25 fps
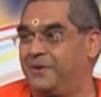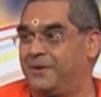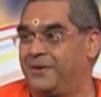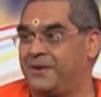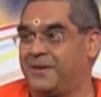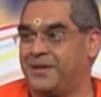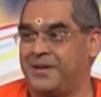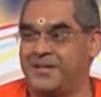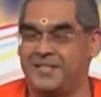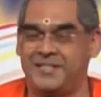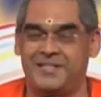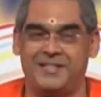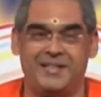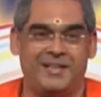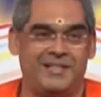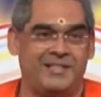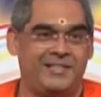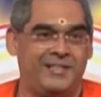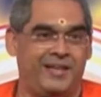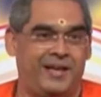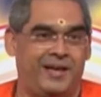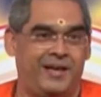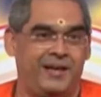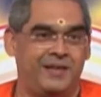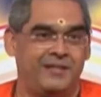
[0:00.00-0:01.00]
Krishna
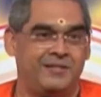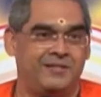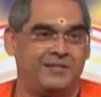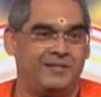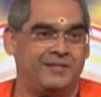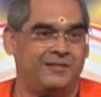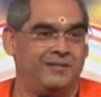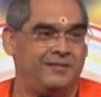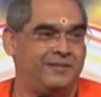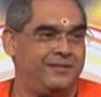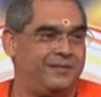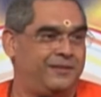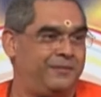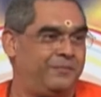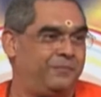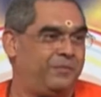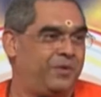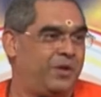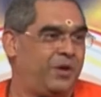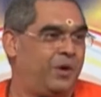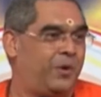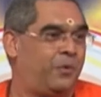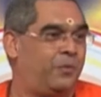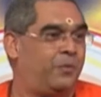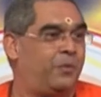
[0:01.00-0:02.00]
says,
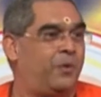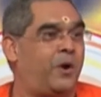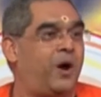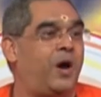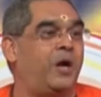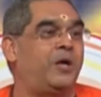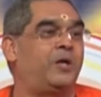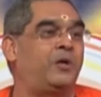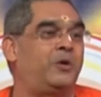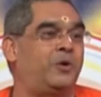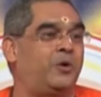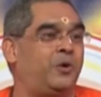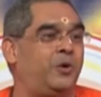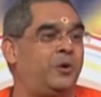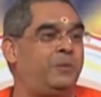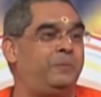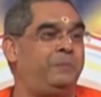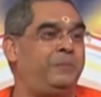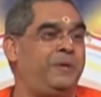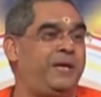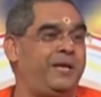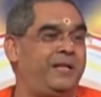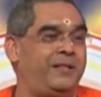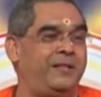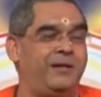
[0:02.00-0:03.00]
what could
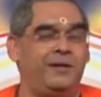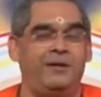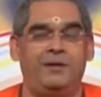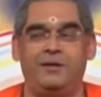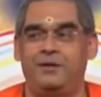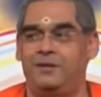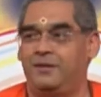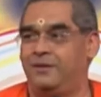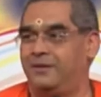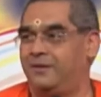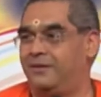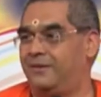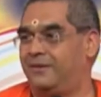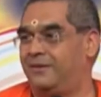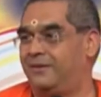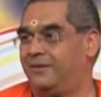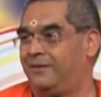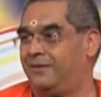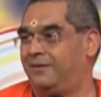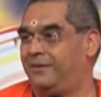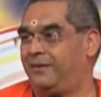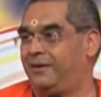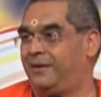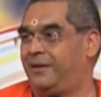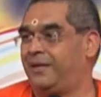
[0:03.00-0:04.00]
be the
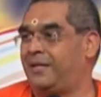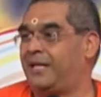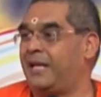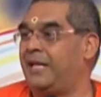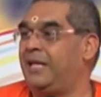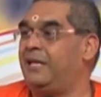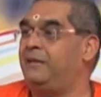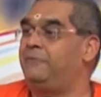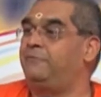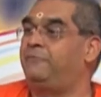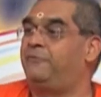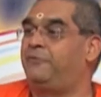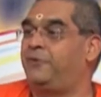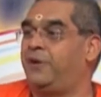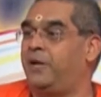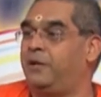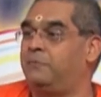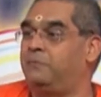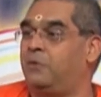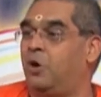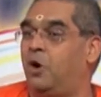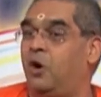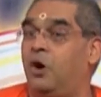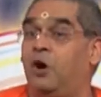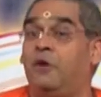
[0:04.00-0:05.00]
time
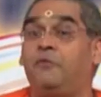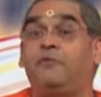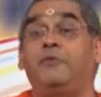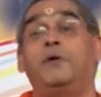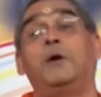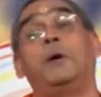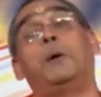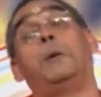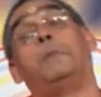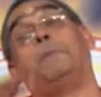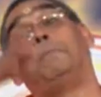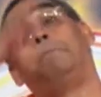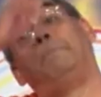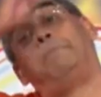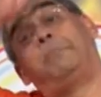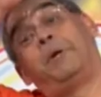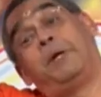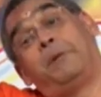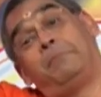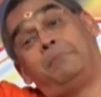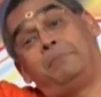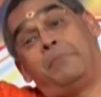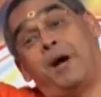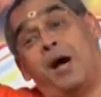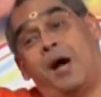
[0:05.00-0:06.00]
frame of
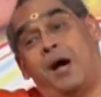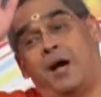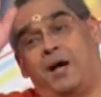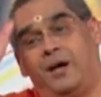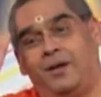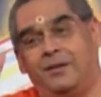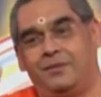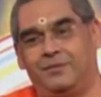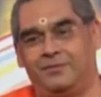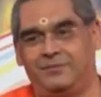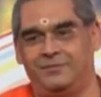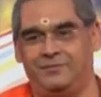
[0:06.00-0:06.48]
Brahma?